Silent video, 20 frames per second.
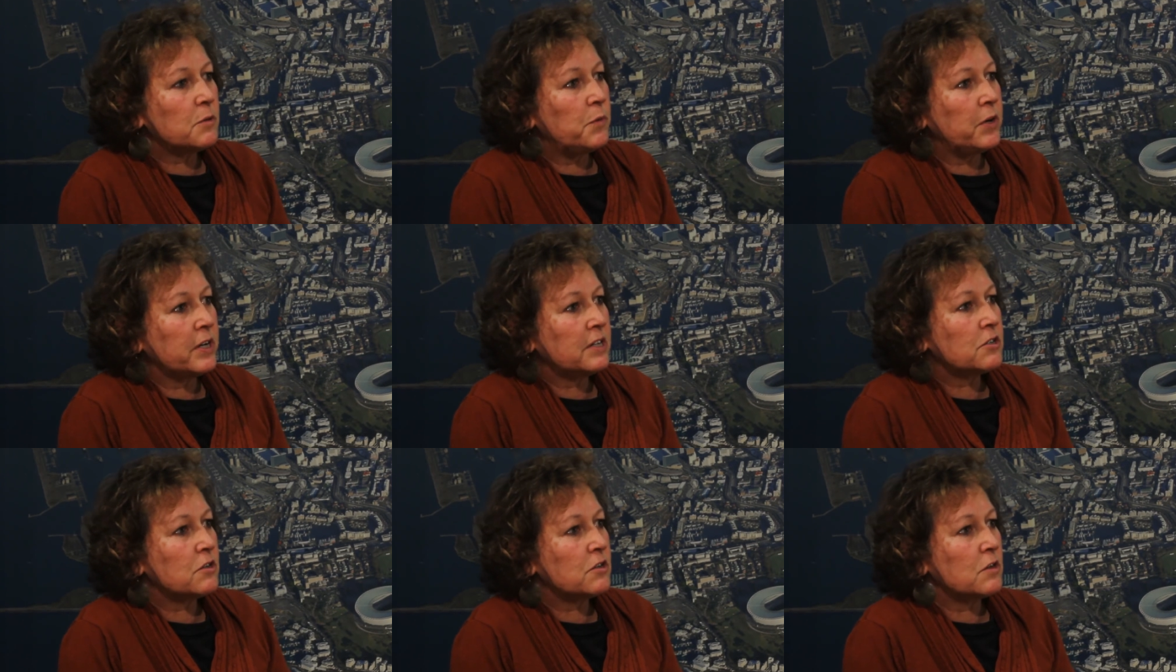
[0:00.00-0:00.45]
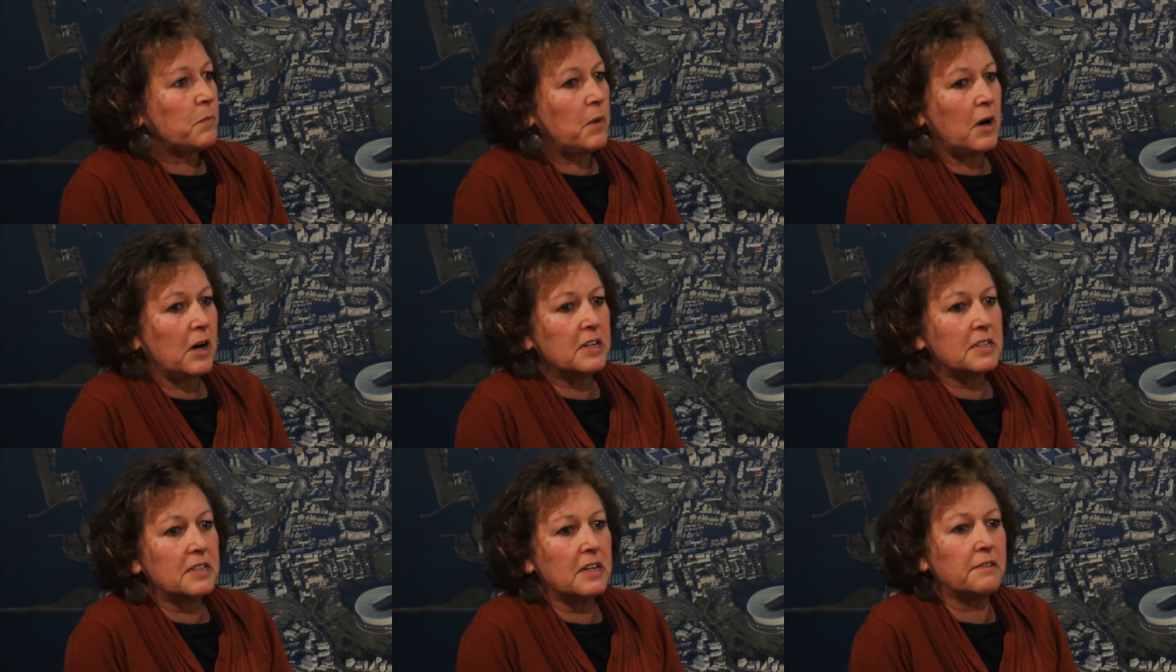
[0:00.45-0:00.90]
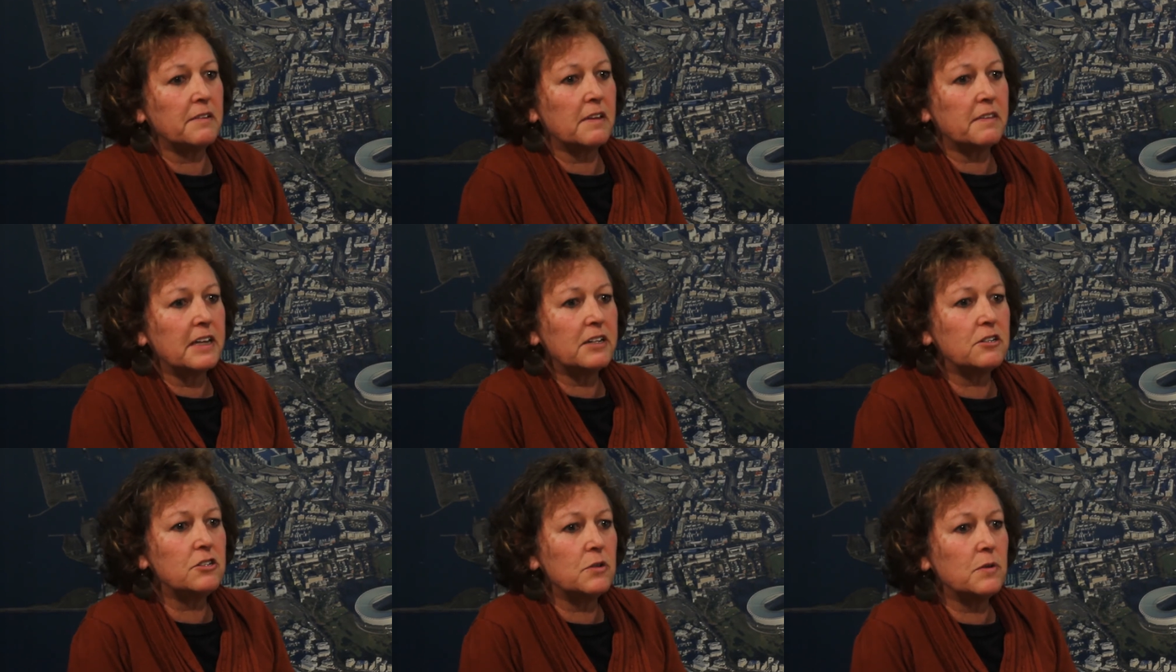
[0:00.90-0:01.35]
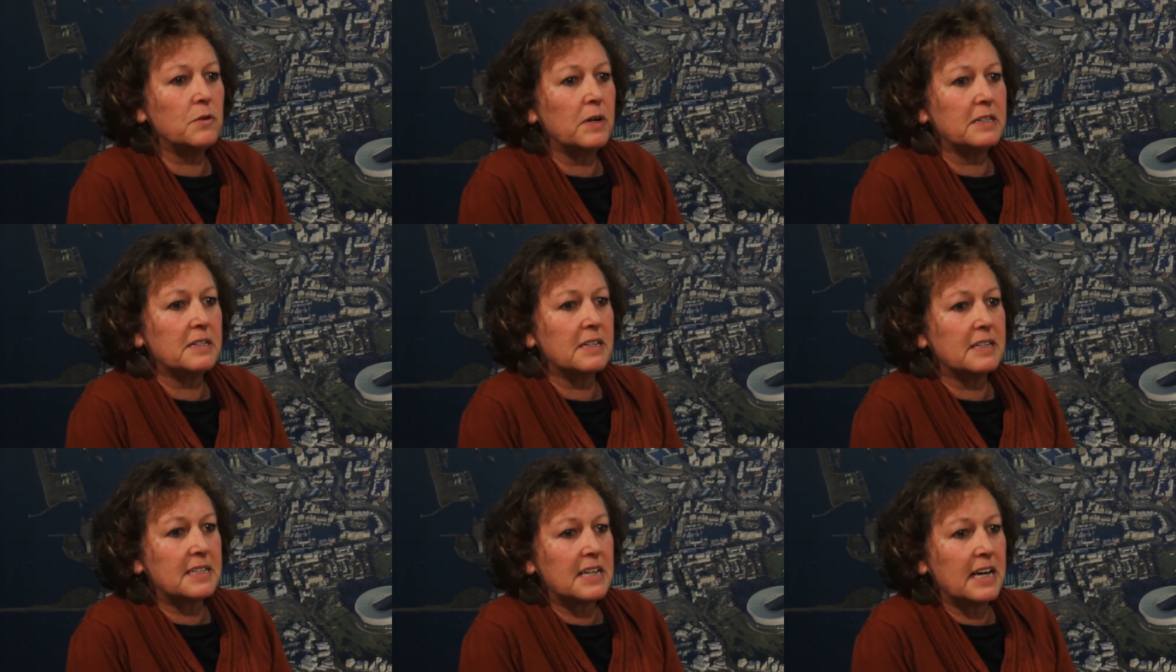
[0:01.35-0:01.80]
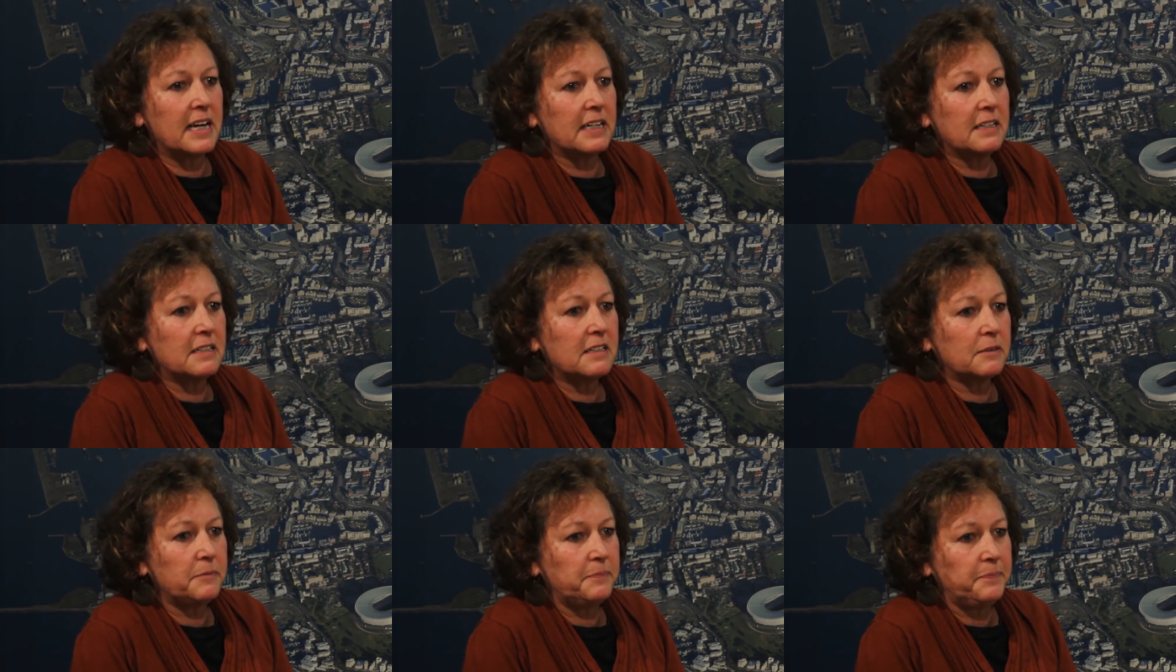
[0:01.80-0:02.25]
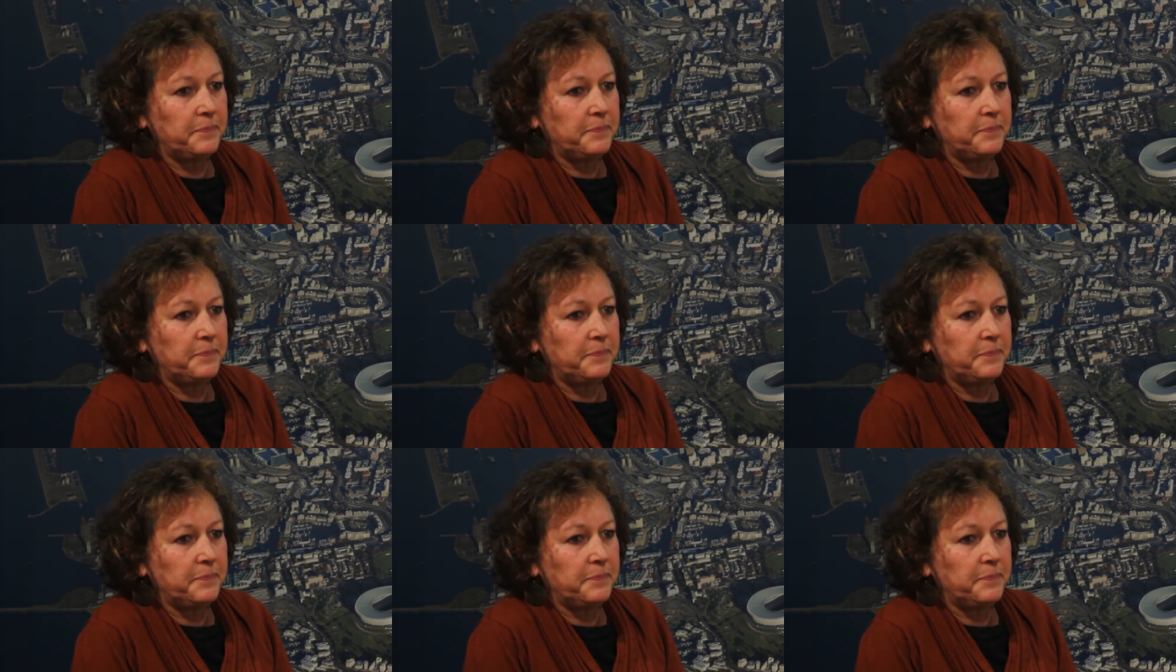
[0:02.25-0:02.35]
to bring to the party and that they do understand.